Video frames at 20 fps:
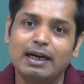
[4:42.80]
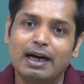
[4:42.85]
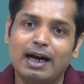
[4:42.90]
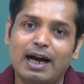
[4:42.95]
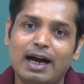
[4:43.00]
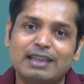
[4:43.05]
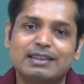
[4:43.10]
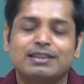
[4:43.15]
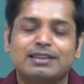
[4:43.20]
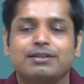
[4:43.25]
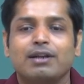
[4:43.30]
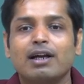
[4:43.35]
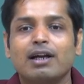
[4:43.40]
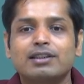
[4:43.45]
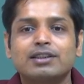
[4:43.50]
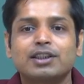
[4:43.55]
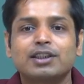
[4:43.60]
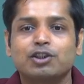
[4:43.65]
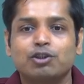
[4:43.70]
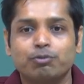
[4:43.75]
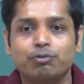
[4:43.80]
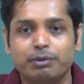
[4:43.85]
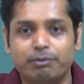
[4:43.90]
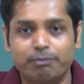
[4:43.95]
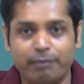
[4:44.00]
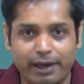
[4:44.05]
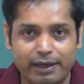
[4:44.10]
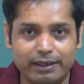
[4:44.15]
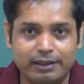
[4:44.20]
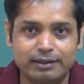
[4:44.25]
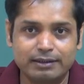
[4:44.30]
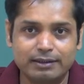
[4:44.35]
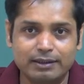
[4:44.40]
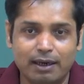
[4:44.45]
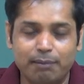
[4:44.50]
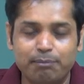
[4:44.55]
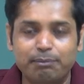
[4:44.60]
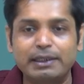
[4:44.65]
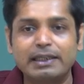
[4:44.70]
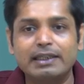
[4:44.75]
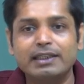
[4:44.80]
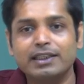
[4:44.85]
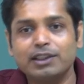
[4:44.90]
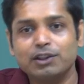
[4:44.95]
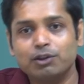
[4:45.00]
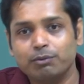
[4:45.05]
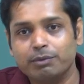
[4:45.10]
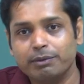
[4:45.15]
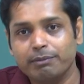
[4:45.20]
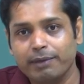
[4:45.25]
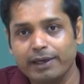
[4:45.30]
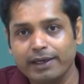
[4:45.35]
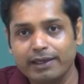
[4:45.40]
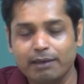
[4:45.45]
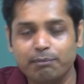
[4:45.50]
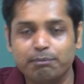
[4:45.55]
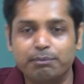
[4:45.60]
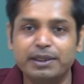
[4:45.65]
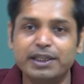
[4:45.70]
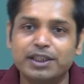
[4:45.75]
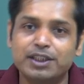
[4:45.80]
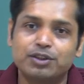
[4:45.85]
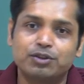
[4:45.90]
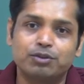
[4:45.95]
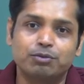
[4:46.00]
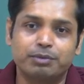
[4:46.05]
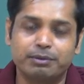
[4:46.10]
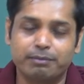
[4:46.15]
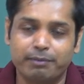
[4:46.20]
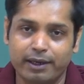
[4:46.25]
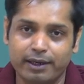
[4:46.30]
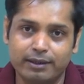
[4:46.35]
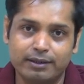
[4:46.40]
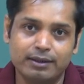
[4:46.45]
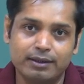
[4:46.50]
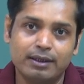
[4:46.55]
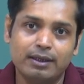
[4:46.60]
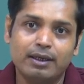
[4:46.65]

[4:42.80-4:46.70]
a structure to be made, a building to be made, a bridge to be made,